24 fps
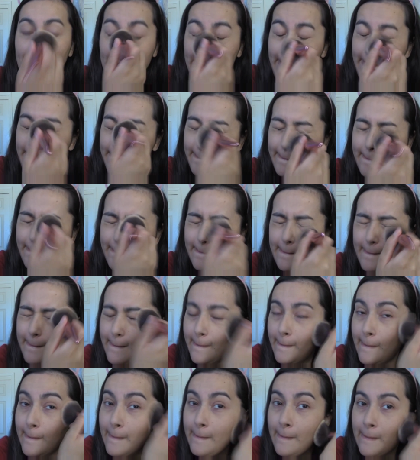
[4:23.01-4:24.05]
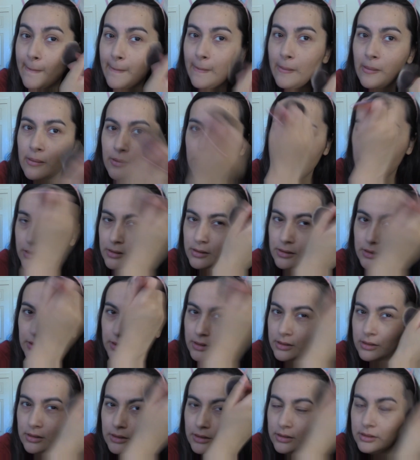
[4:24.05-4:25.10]

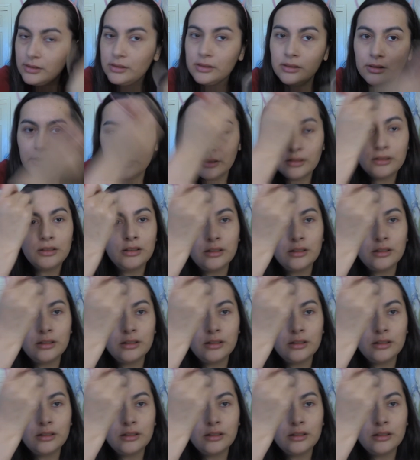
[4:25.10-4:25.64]
No one is speaking in this clip.